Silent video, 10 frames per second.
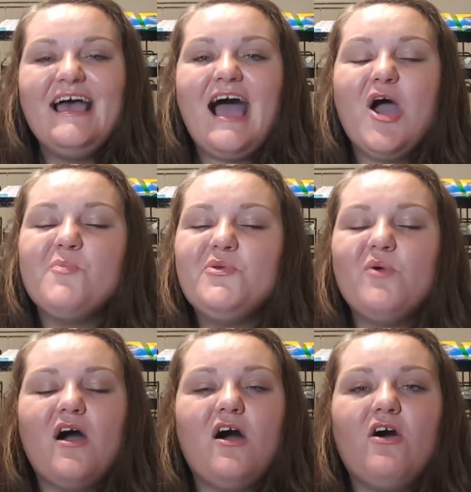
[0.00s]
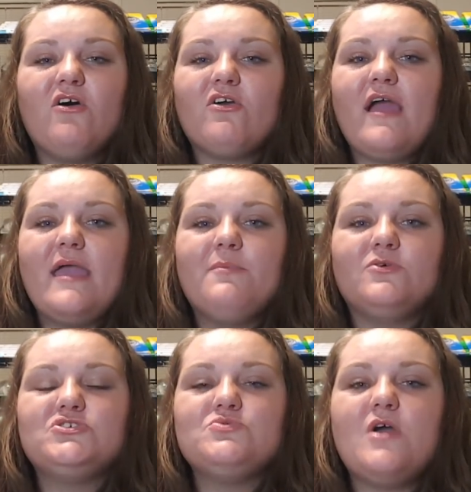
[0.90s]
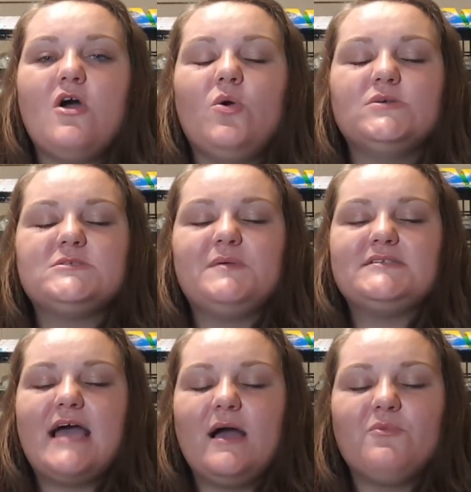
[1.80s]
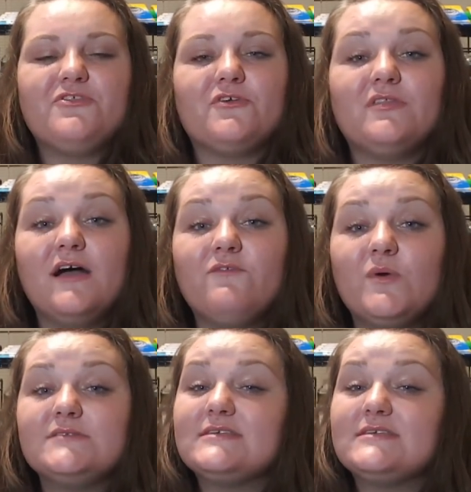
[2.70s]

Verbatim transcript: I hope you all are able to go spend time with your loved ones.